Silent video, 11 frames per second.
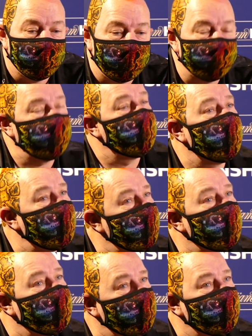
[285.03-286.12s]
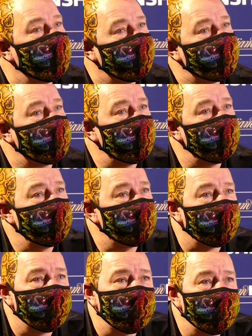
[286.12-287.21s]
it felt like that we was hitting each
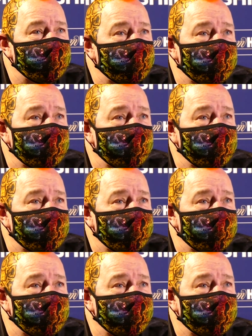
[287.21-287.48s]
other with,